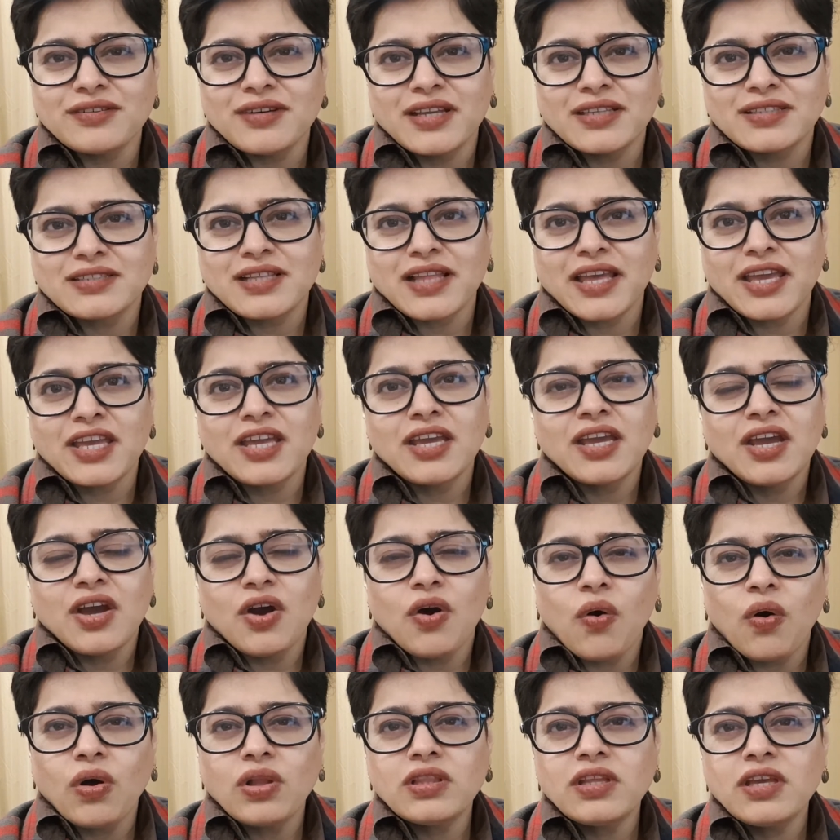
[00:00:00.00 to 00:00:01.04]
It's like
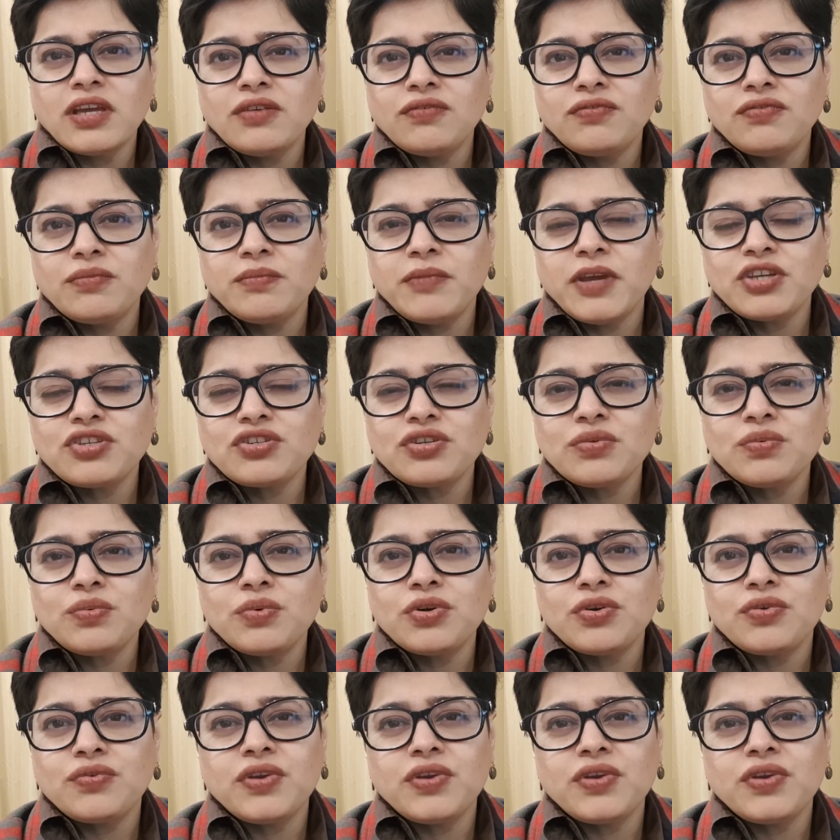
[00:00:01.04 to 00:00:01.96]
all the information would